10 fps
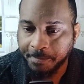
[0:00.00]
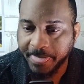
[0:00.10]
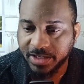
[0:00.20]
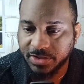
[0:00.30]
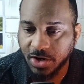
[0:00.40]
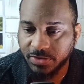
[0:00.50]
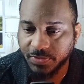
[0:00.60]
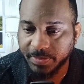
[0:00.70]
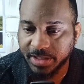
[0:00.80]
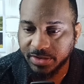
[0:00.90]
that starts
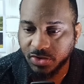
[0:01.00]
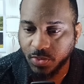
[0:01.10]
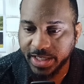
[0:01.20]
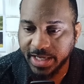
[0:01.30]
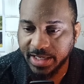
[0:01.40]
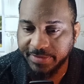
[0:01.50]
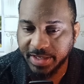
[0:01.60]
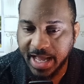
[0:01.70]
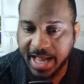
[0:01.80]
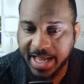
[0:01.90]
from the
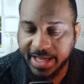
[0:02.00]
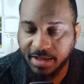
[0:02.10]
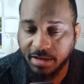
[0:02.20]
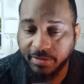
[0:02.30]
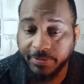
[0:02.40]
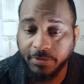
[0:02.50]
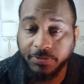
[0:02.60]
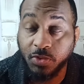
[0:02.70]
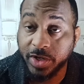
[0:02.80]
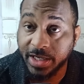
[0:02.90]
2011 high of
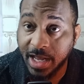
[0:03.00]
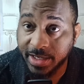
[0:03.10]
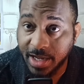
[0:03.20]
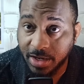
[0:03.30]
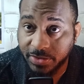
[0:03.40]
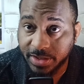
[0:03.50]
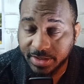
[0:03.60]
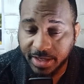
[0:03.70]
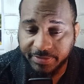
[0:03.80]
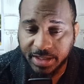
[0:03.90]

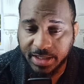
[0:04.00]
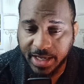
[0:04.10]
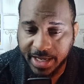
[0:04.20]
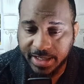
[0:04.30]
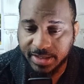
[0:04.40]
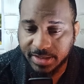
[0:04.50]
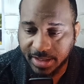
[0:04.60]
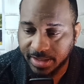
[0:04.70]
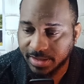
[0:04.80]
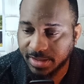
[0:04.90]

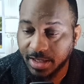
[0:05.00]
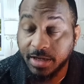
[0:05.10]
$49.78.